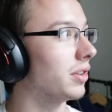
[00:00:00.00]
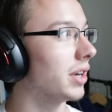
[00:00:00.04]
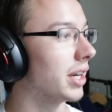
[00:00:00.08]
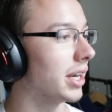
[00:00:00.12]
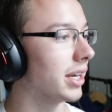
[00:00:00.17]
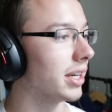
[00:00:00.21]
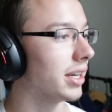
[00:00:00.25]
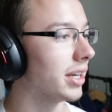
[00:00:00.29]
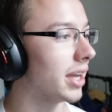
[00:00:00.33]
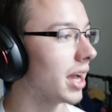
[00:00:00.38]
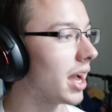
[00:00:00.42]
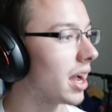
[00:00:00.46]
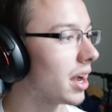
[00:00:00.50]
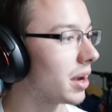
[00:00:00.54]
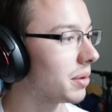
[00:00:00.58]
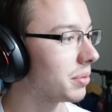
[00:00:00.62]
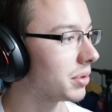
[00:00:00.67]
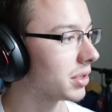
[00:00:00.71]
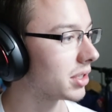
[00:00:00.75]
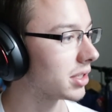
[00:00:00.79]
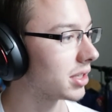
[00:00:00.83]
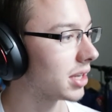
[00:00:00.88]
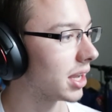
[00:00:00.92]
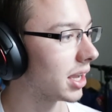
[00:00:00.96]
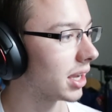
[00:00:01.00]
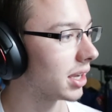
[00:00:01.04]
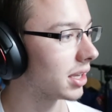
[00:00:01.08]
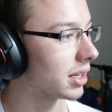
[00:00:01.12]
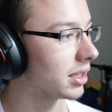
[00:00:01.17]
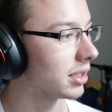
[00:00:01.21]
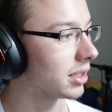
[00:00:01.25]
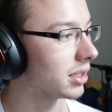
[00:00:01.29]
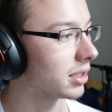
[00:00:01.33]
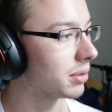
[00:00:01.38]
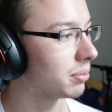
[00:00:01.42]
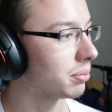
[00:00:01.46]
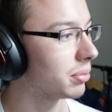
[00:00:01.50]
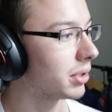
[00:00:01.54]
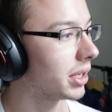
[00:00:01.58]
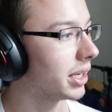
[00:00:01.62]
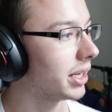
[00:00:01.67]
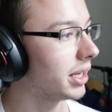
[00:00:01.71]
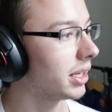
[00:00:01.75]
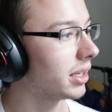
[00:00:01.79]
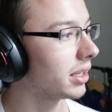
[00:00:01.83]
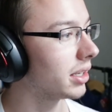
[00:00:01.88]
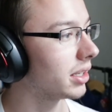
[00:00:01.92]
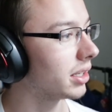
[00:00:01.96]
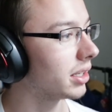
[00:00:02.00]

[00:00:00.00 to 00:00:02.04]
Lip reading: right now I'm just taking a little break,